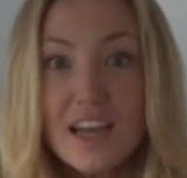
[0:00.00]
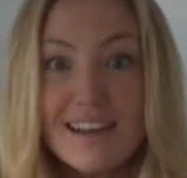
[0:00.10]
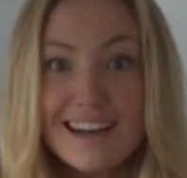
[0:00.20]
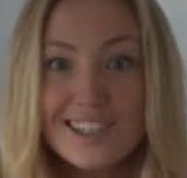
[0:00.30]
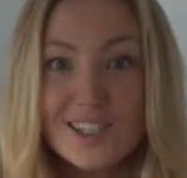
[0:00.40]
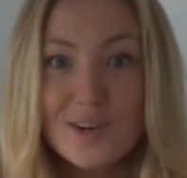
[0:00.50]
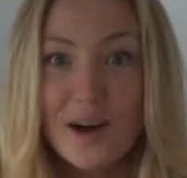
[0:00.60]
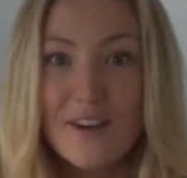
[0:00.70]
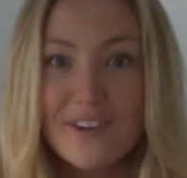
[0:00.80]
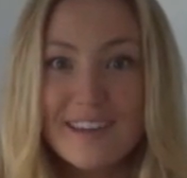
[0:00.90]
connected to
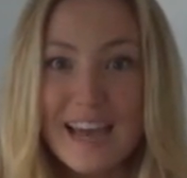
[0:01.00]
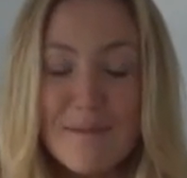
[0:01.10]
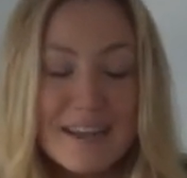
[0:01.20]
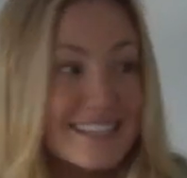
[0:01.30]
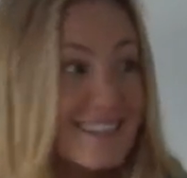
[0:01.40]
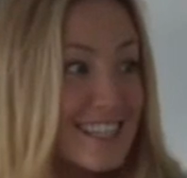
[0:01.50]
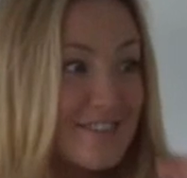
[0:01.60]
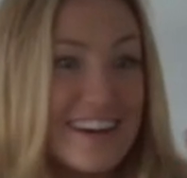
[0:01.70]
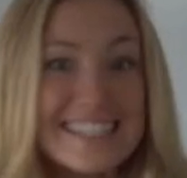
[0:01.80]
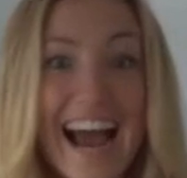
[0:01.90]
who I really am. Isn't
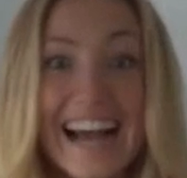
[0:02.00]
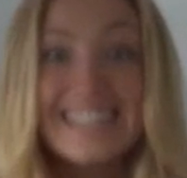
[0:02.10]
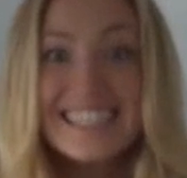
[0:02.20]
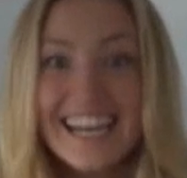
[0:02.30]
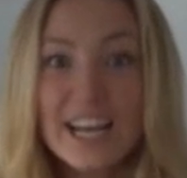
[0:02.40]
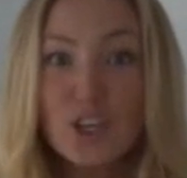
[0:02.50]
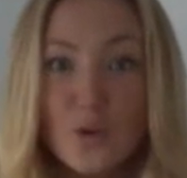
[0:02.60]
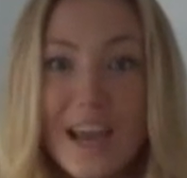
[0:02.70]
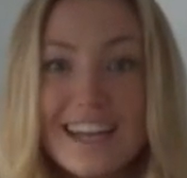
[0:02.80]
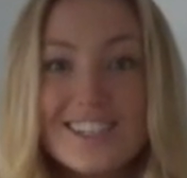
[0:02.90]
this fantastic? And
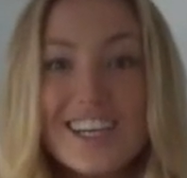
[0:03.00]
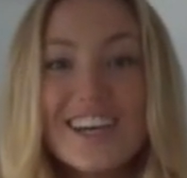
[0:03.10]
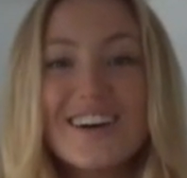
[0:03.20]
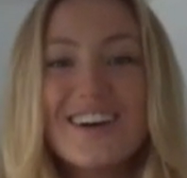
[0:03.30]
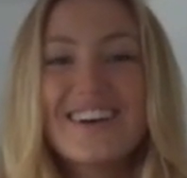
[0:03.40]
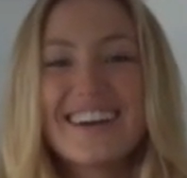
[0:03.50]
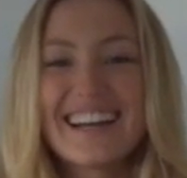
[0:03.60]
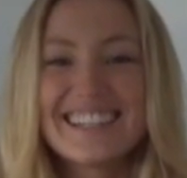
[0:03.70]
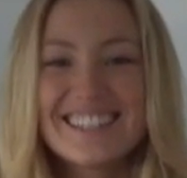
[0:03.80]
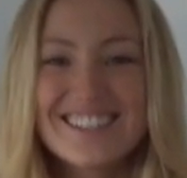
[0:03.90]
you can too.
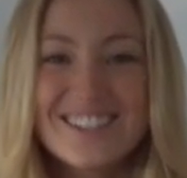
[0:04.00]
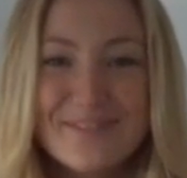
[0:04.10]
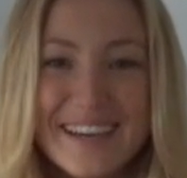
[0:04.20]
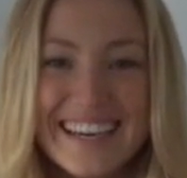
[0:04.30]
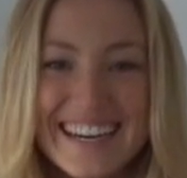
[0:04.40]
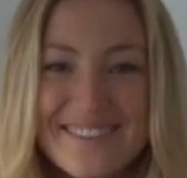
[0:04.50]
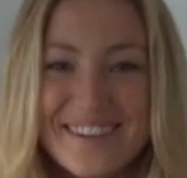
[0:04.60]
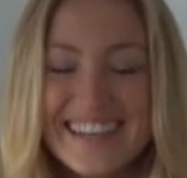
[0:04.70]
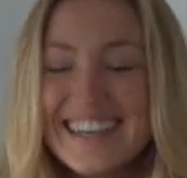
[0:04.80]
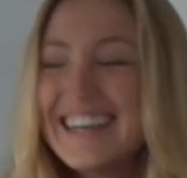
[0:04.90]
And I just shook my
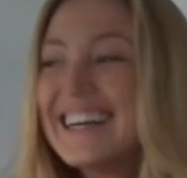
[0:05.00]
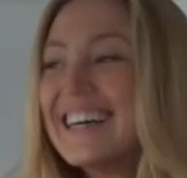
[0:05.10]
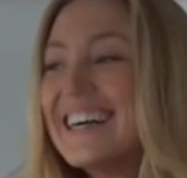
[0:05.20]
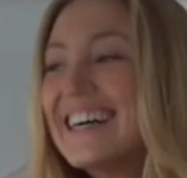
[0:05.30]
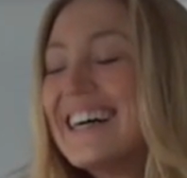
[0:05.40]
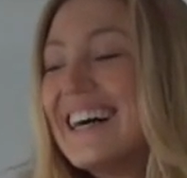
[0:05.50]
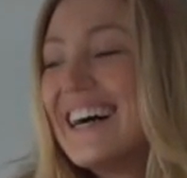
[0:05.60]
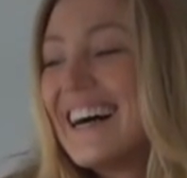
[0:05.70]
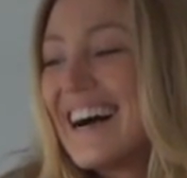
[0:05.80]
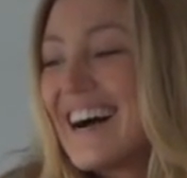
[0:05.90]
camera.
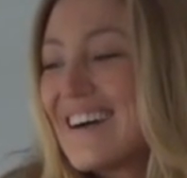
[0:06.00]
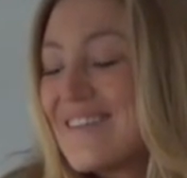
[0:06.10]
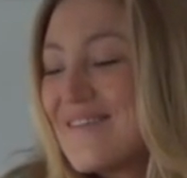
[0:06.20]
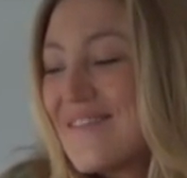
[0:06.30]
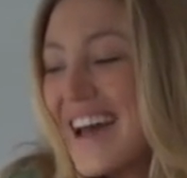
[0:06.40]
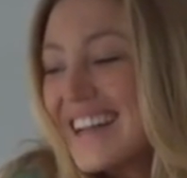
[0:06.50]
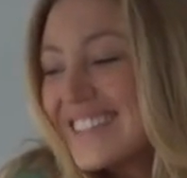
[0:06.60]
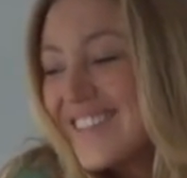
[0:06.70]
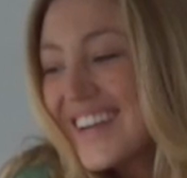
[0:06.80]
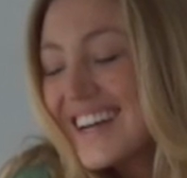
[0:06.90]
And
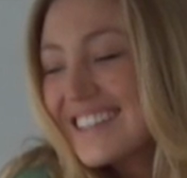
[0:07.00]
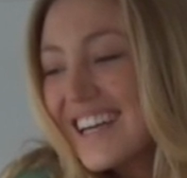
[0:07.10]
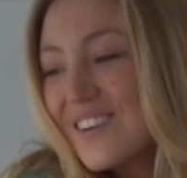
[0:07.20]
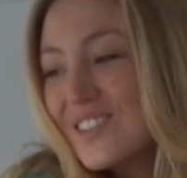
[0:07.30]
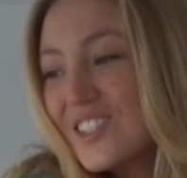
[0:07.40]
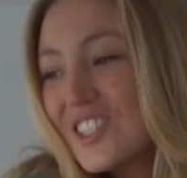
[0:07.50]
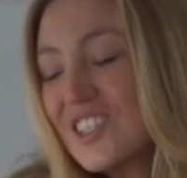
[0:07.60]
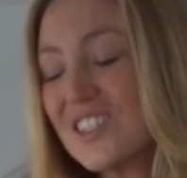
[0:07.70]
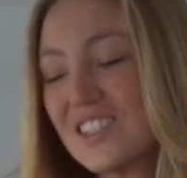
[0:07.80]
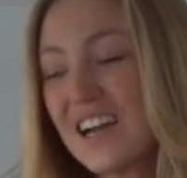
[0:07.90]
it's because I
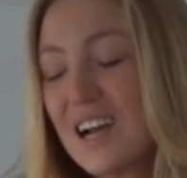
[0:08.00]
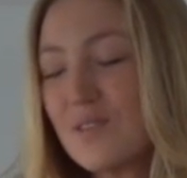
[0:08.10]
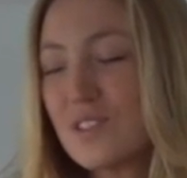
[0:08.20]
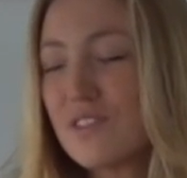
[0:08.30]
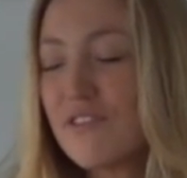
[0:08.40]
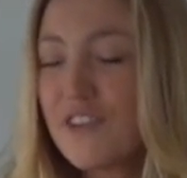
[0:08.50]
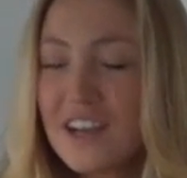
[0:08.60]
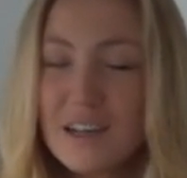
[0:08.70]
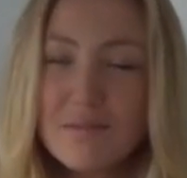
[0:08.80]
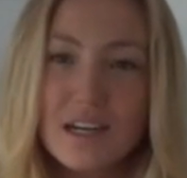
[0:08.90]
was
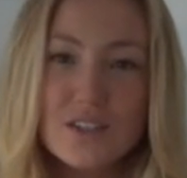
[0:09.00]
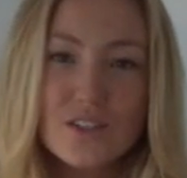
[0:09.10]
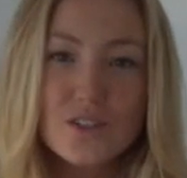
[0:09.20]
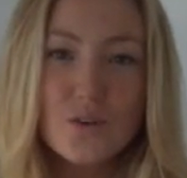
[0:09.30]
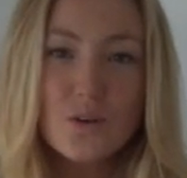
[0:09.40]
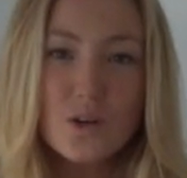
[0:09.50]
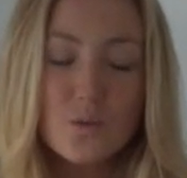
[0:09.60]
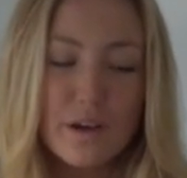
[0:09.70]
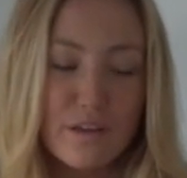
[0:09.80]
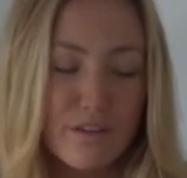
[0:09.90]
feeding my
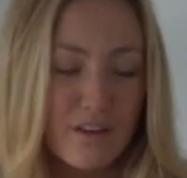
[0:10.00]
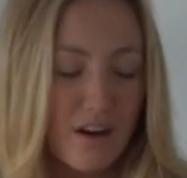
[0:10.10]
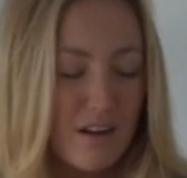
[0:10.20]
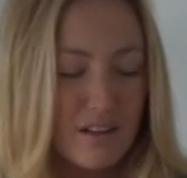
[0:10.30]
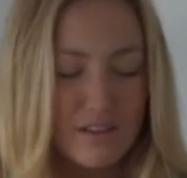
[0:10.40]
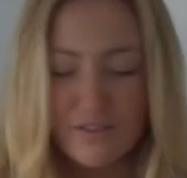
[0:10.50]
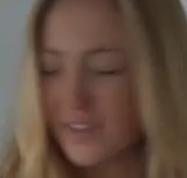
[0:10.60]
soul with all